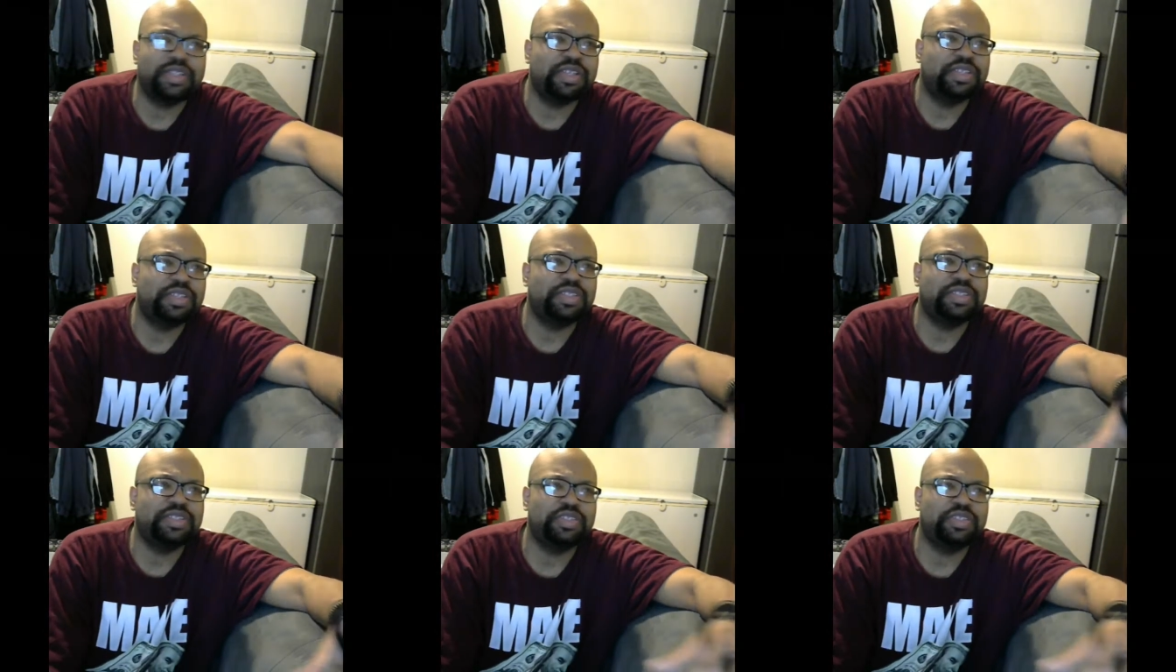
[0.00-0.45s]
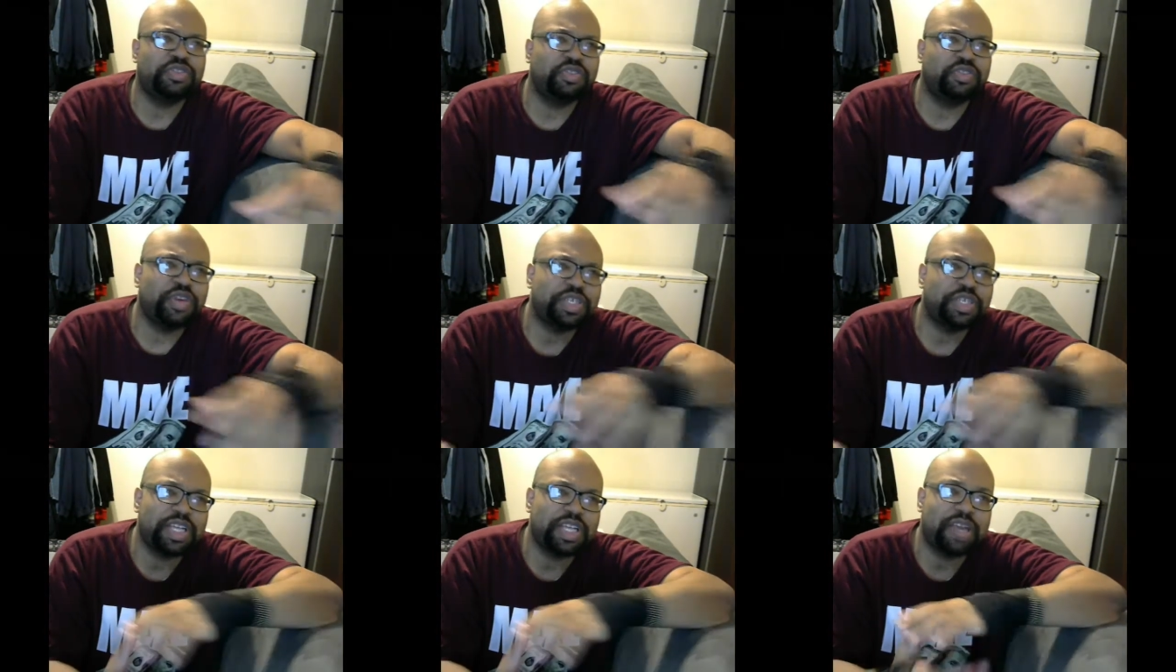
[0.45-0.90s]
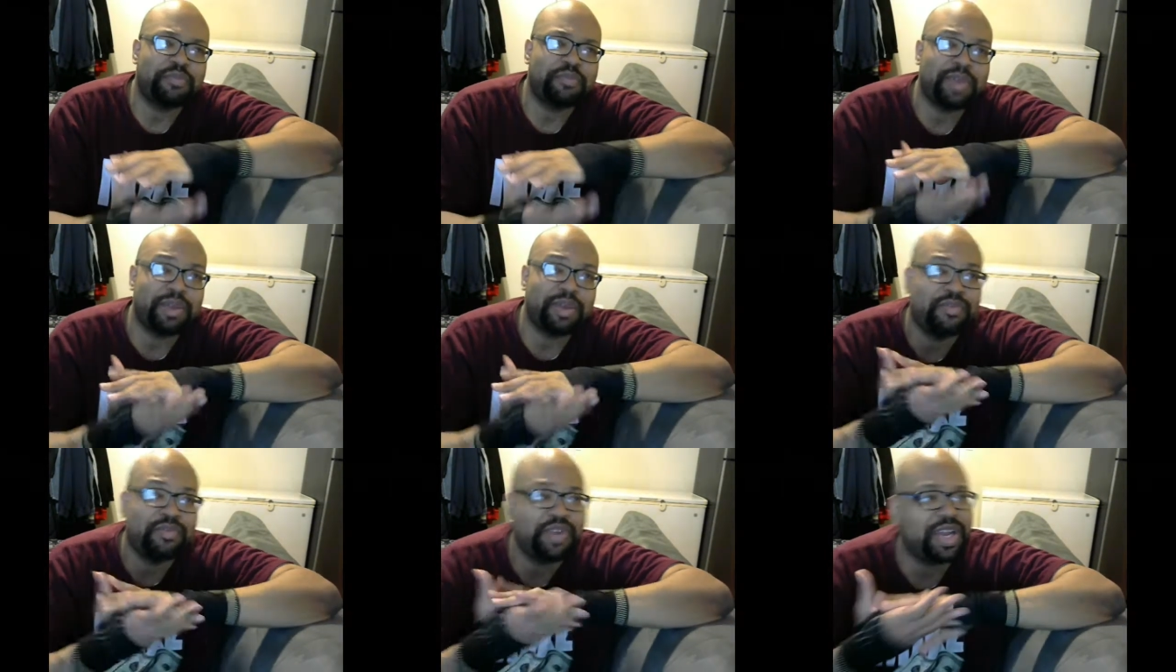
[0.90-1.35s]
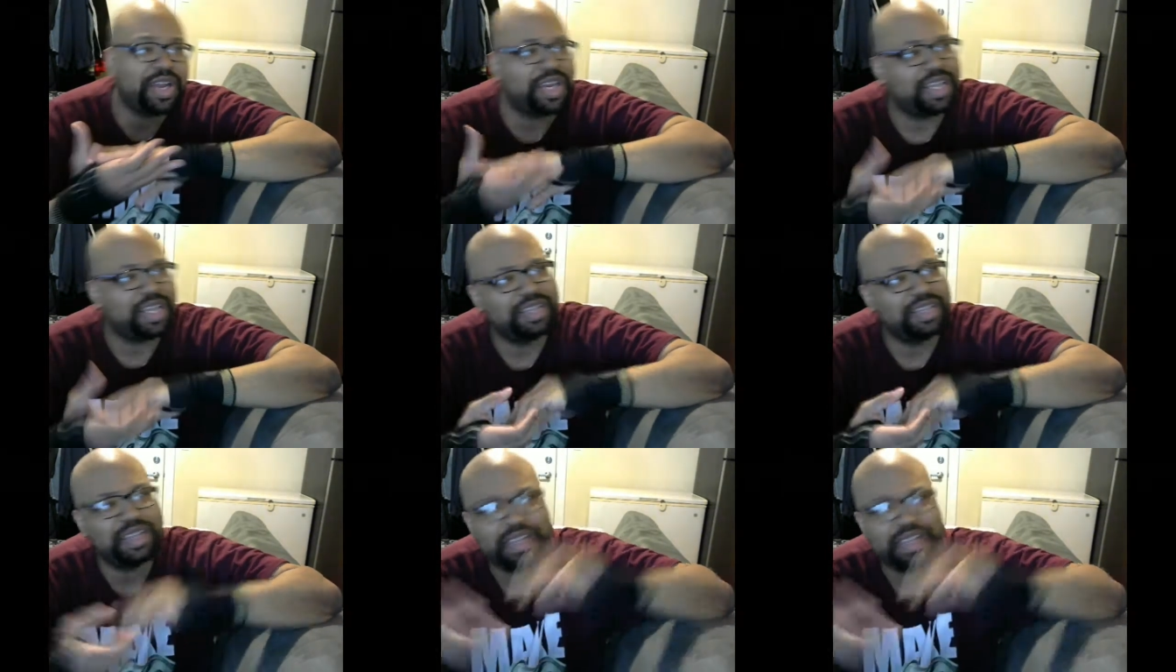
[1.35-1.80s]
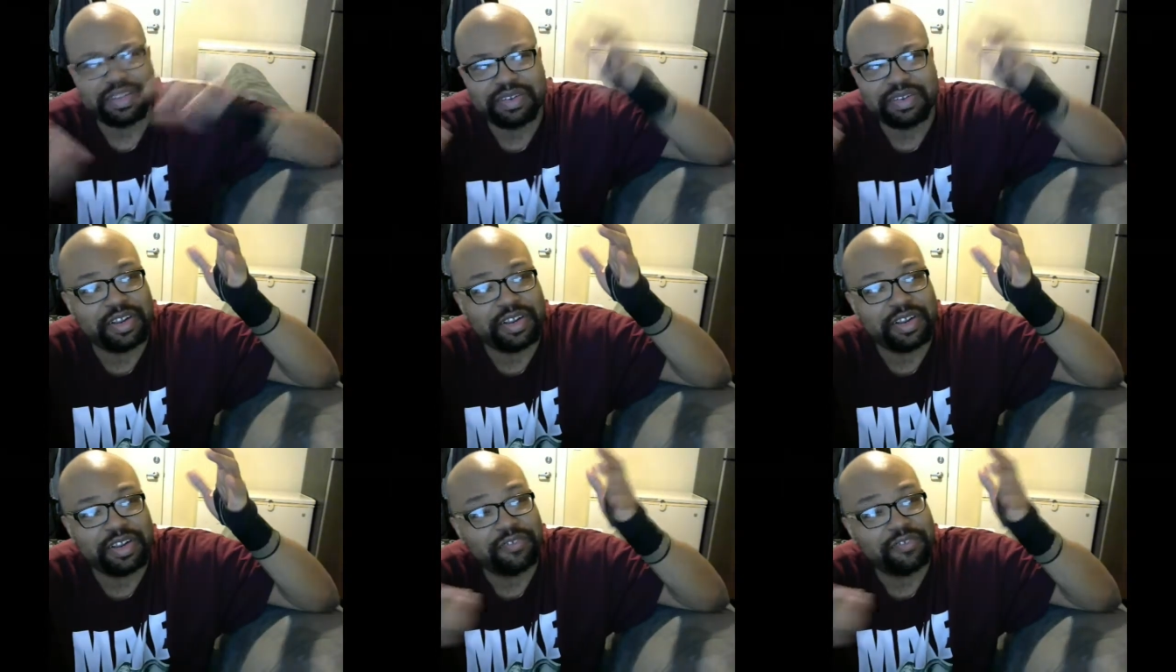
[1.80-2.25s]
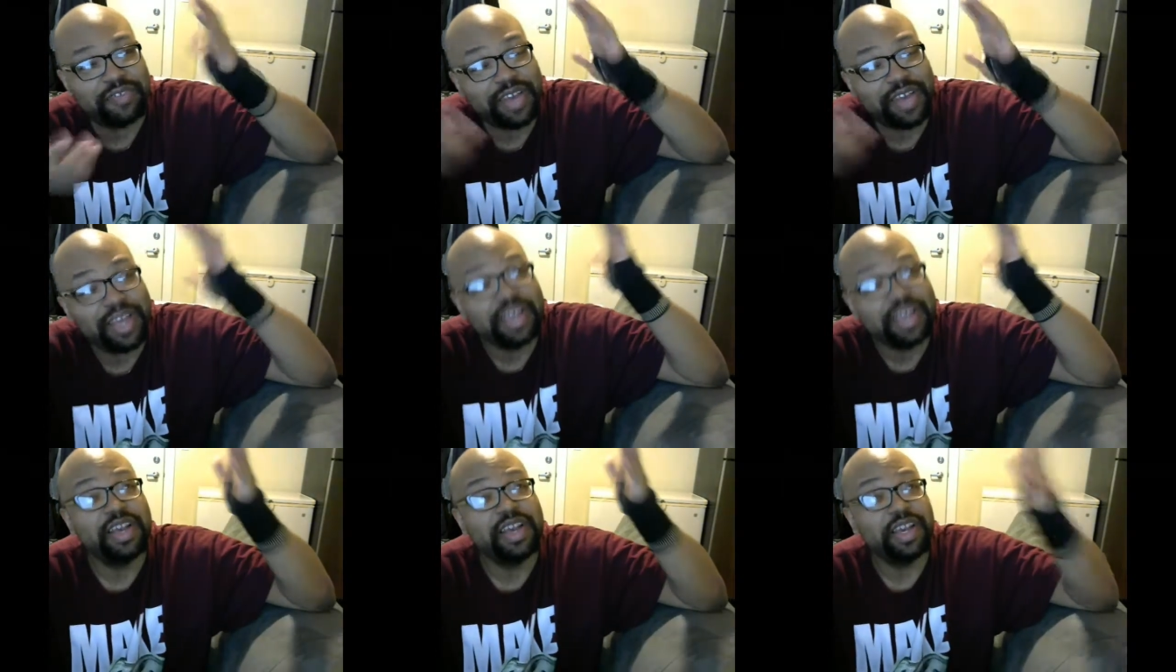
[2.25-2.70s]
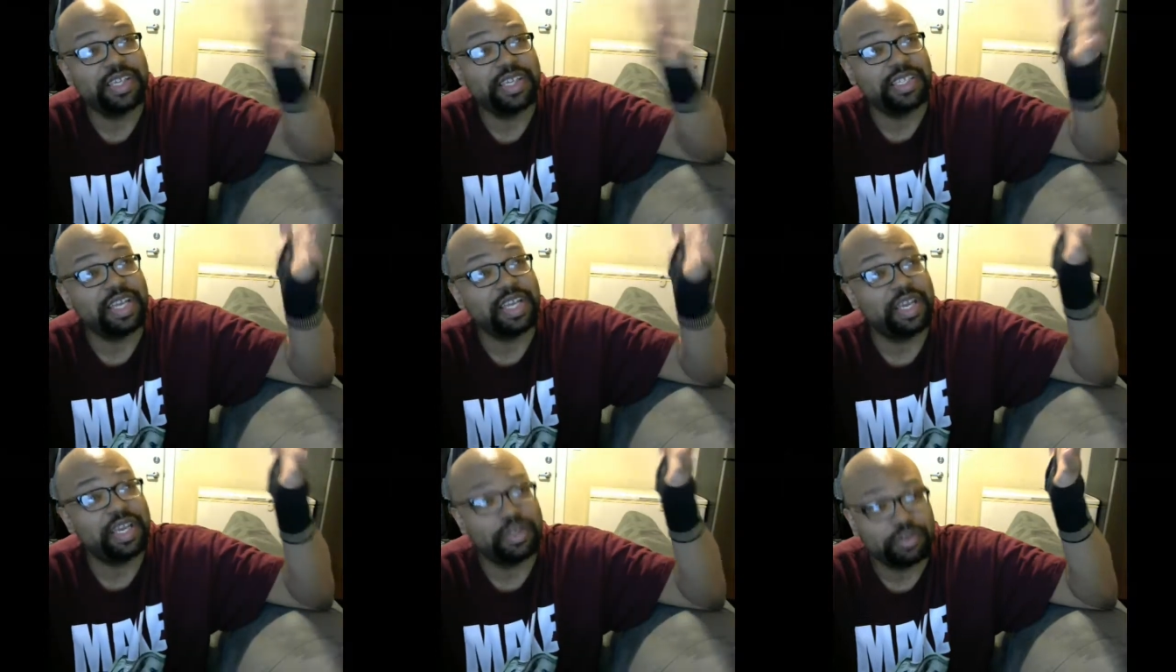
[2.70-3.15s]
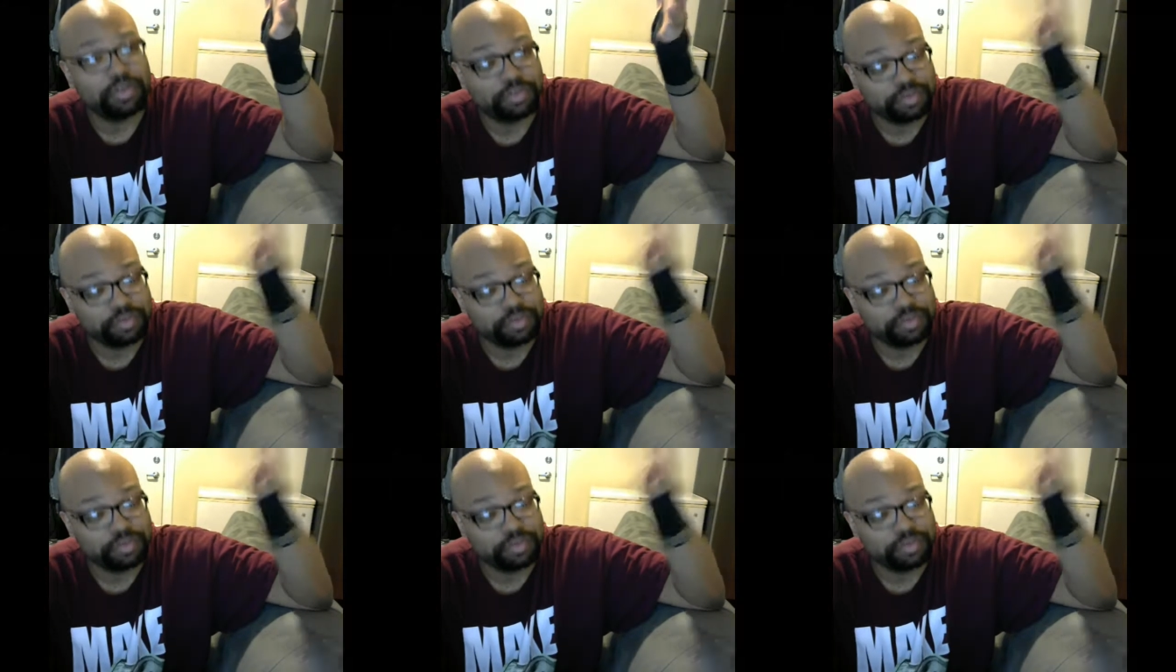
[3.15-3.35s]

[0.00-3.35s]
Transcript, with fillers: the question and pages, and, and, and in effect, it's like